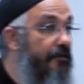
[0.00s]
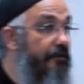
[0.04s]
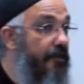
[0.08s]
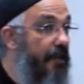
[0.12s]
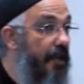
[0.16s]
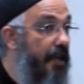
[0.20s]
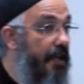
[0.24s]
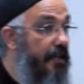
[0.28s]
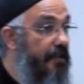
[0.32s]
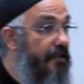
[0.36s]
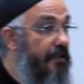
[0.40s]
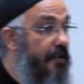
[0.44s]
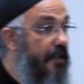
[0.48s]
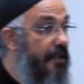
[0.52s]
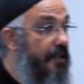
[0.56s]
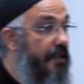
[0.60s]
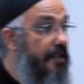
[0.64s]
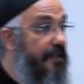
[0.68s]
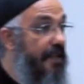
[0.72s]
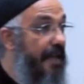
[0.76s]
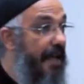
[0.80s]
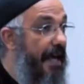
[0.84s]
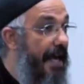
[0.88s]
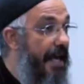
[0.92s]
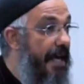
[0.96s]
of days. It
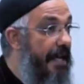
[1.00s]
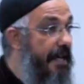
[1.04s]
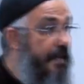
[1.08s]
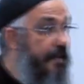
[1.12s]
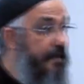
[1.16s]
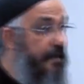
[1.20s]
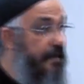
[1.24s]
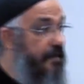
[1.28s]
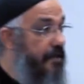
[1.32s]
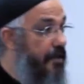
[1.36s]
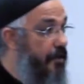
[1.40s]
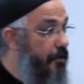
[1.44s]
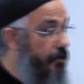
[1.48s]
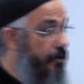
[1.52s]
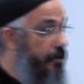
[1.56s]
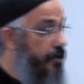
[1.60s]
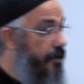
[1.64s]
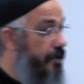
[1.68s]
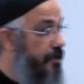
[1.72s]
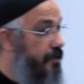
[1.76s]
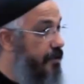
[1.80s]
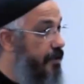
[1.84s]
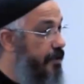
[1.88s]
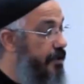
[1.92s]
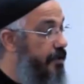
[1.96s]
is in
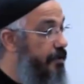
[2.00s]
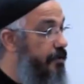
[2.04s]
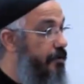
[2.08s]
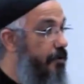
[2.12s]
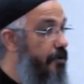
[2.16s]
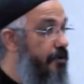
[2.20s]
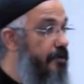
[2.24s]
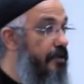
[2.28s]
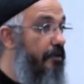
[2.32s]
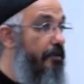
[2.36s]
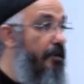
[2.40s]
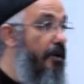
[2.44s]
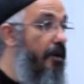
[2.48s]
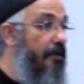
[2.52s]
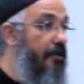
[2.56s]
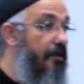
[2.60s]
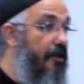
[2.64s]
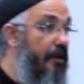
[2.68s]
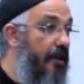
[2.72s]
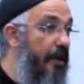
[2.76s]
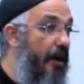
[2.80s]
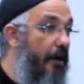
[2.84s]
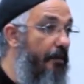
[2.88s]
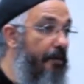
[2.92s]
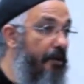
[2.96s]
Thessalonians that he talks about
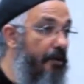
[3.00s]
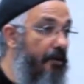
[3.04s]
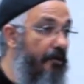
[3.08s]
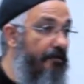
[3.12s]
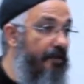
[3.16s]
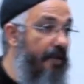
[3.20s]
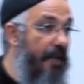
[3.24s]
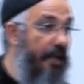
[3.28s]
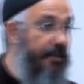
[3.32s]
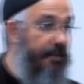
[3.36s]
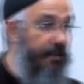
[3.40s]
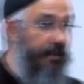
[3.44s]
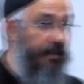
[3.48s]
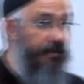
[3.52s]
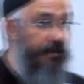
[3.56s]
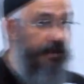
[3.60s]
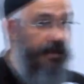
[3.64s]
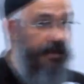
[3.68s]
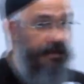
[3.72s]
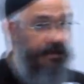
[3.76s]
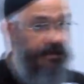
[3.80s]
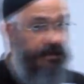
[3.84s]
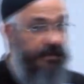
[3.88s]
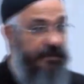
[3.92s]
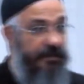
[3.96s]
the coming of the
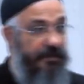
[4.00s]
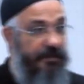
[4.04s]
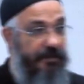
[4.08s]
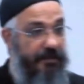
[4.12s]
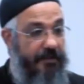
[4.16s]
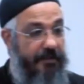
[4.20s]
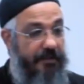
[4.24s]
Antichrist.